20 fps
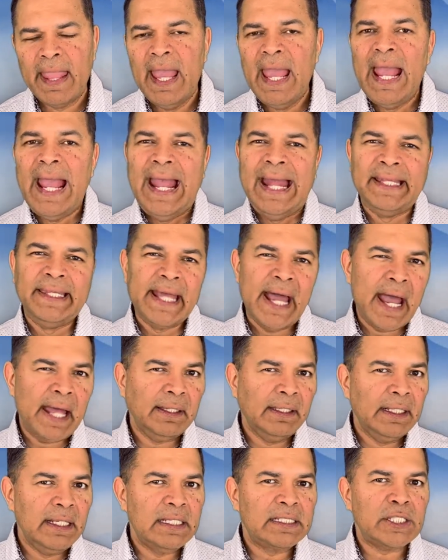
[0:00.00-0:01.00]
And that
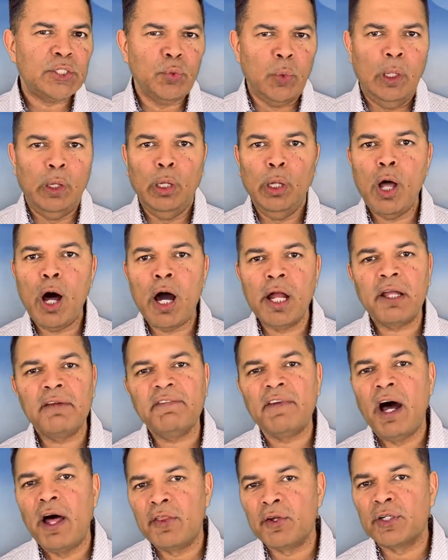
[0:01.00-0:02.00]
leads to a lot of
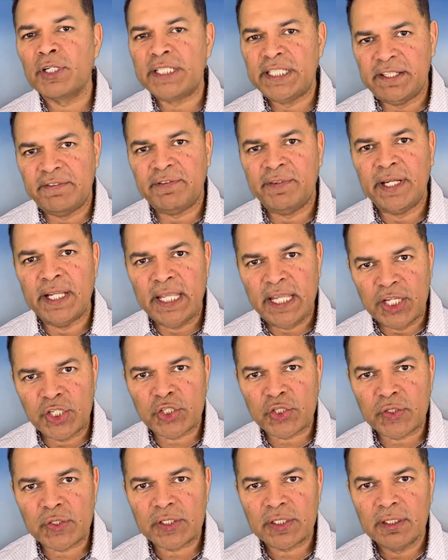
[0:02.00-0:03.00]
other different
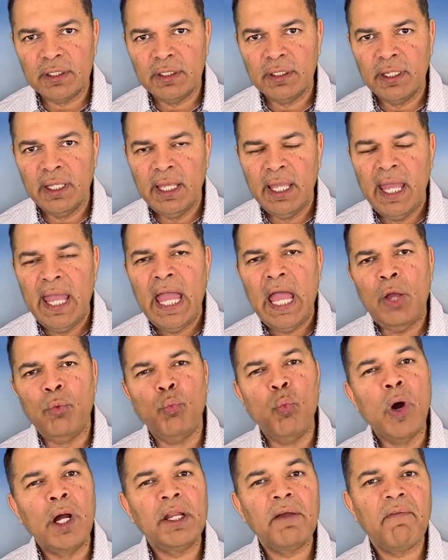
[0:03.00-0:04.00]
issues. And
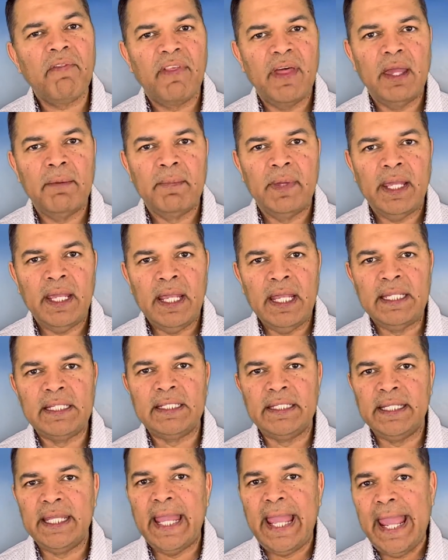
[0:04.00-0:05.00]
one of them is
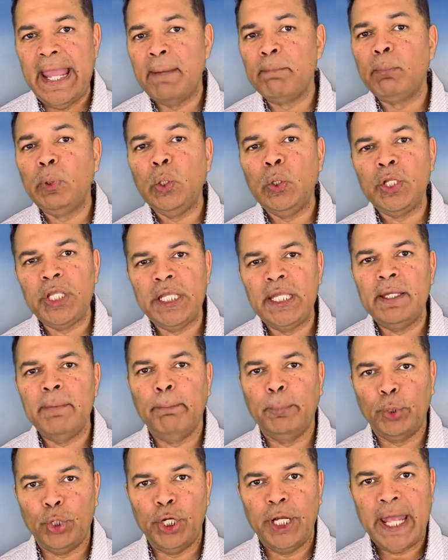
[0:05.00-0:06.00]
the employee
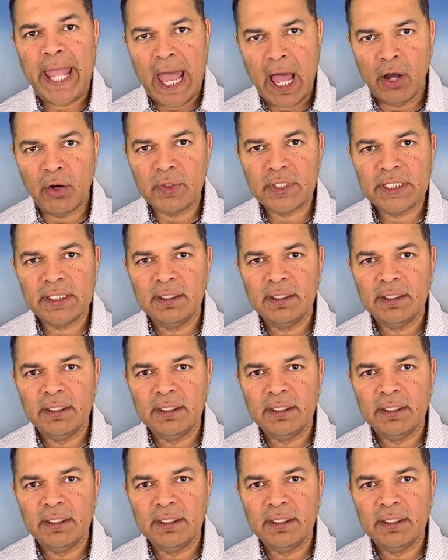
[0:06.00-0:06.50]
burnout.